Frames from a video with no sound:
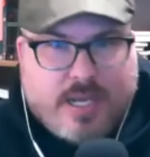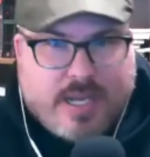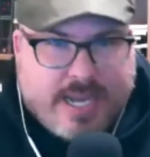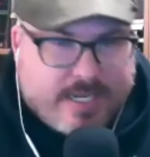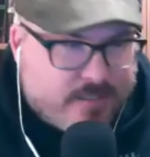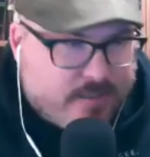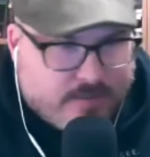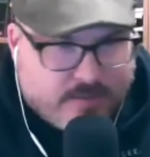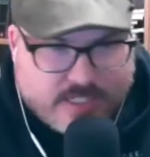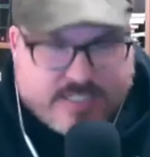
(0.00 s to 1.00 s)
and
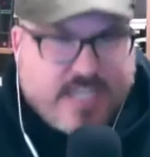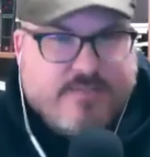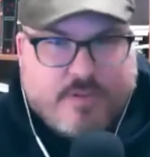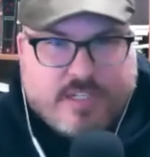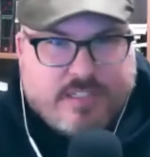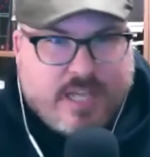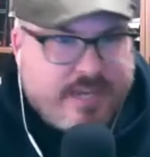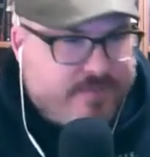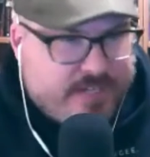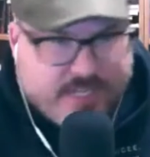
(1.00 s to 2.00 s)
successful in
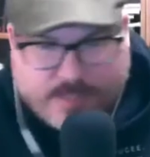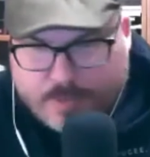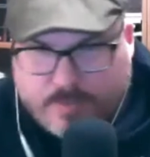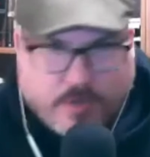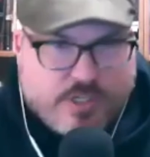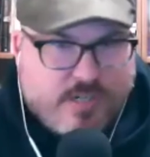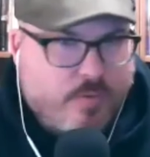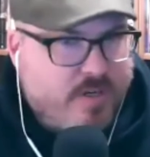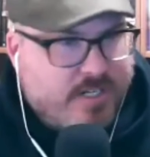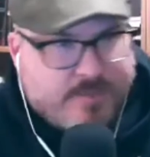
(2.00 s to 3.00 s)
life and get the promotion at
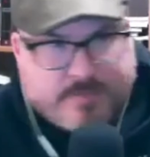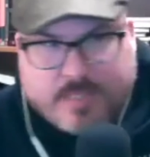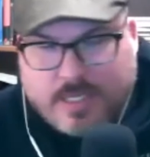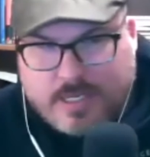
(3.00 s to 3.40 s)
work and